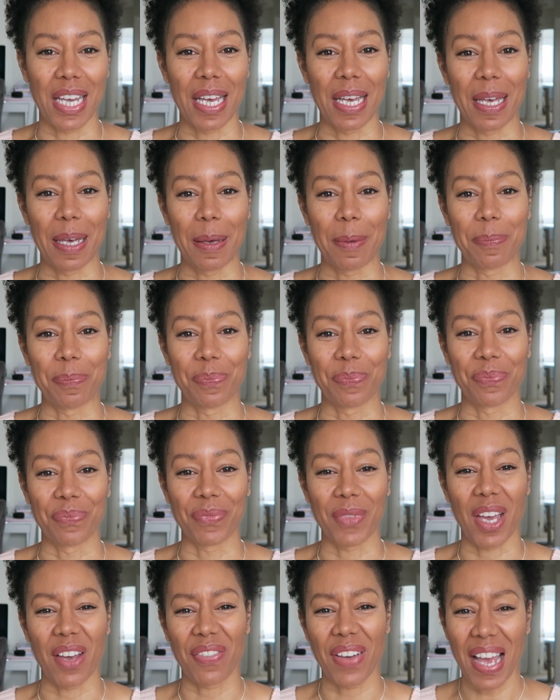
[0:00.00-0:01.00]

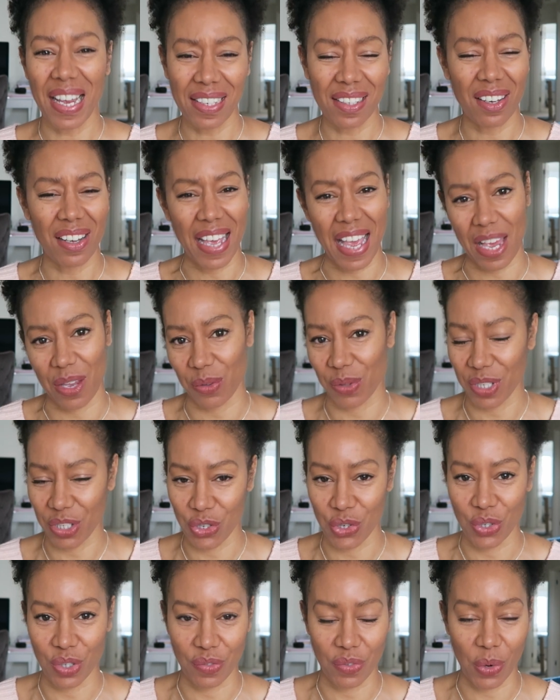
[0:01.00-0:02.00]
I've had like health
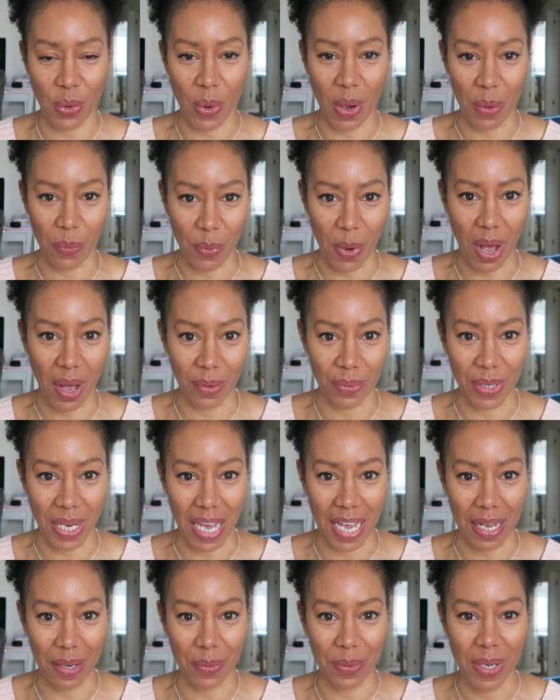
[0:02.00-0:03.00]
issues for quite a while
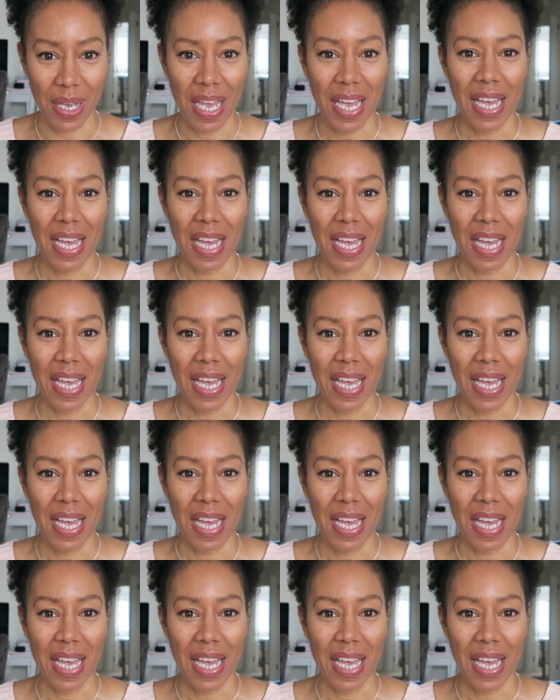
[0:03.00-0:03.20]
now,